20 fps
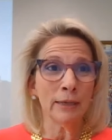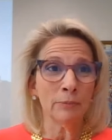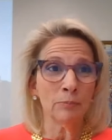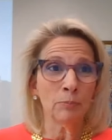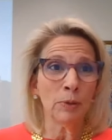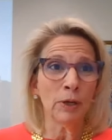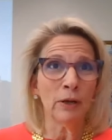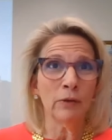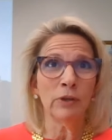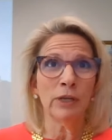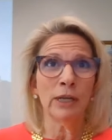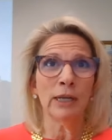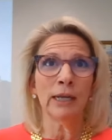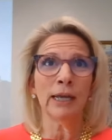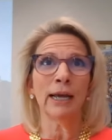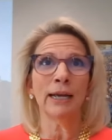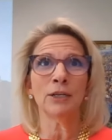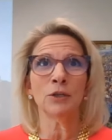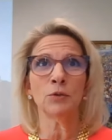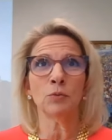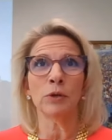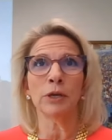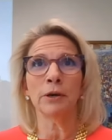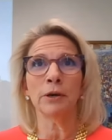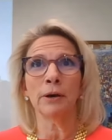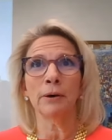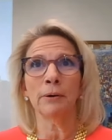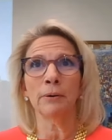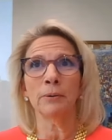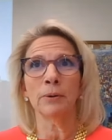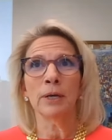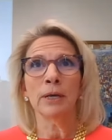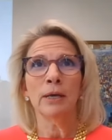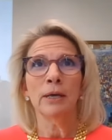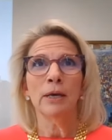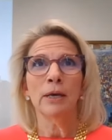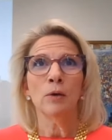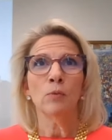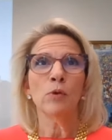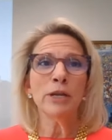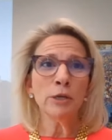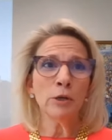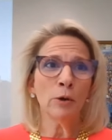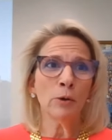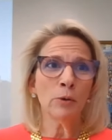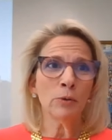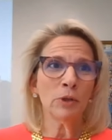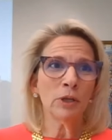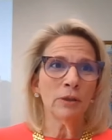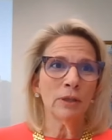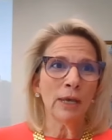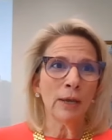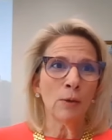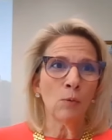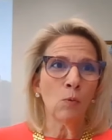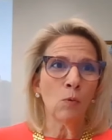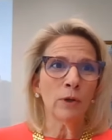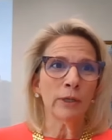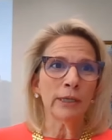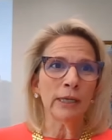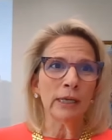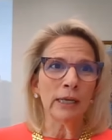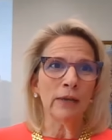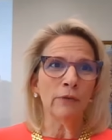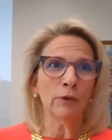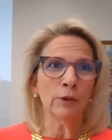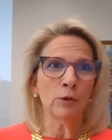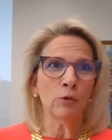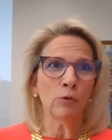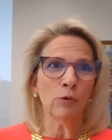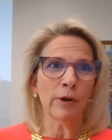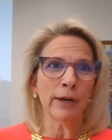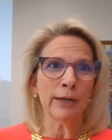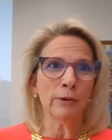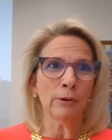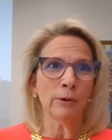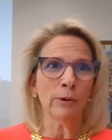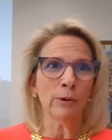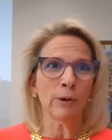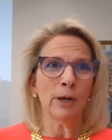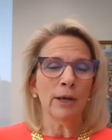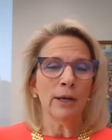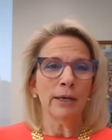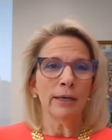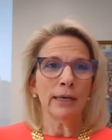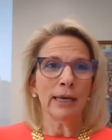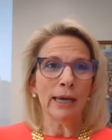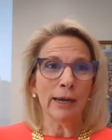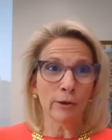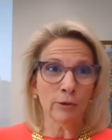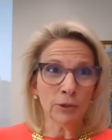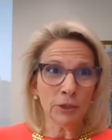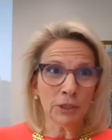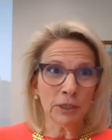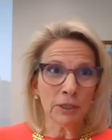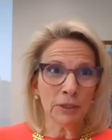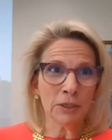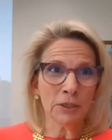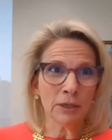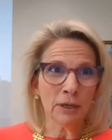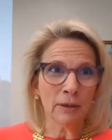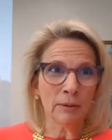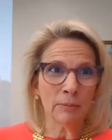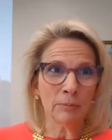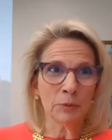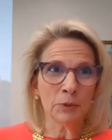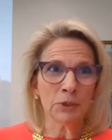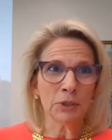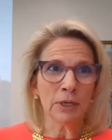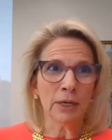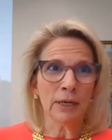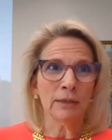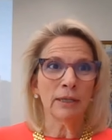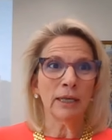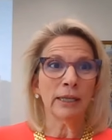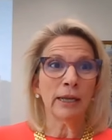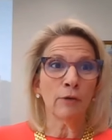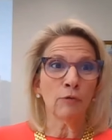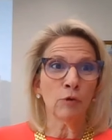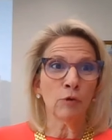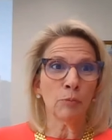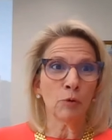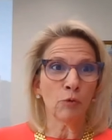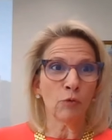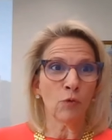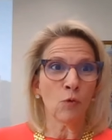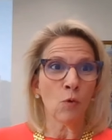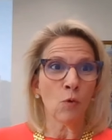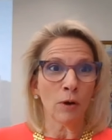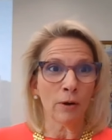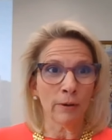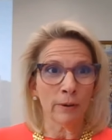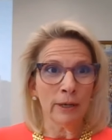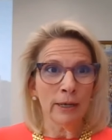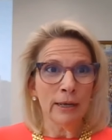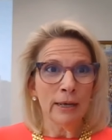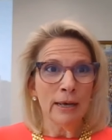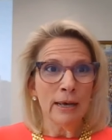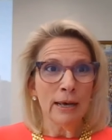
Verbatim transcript: and then pivoting as we go. We know that they want even greater care systems than ever before.